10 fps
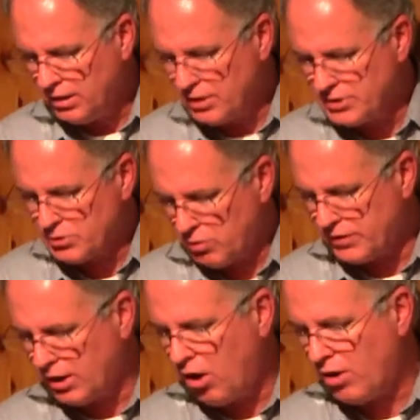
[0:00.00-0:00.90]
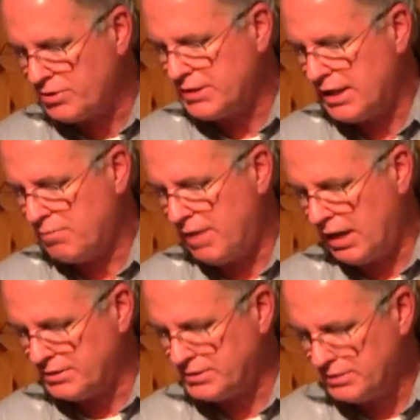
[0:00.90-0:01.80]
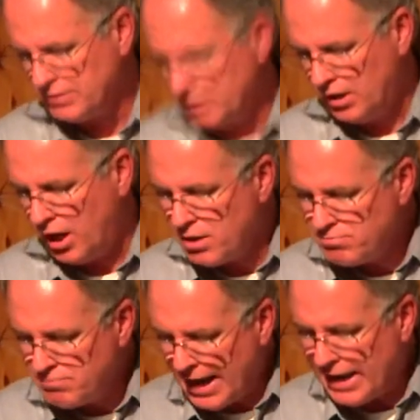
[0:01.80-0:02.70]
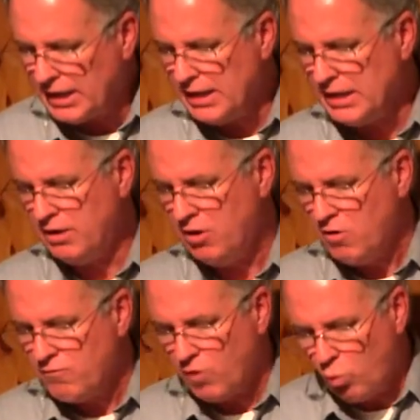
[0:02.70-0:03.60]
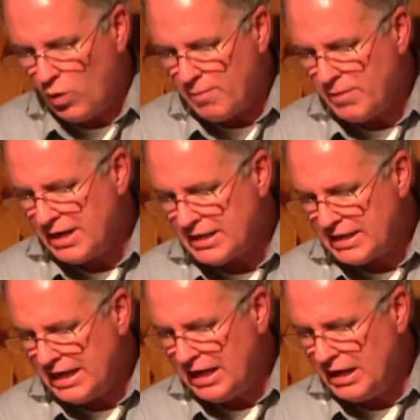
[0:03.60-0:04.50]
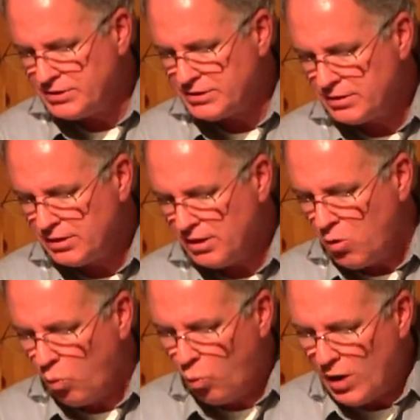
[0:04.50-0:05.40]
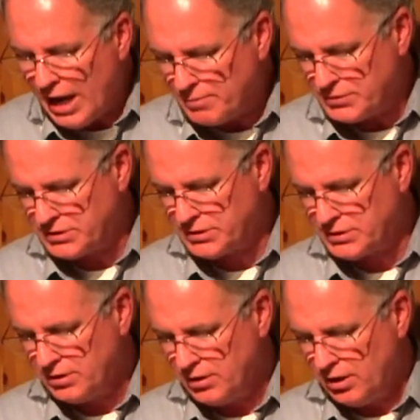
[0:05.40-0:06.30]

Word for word: this is what the laws say about us, unmanly for women and kids, wimps,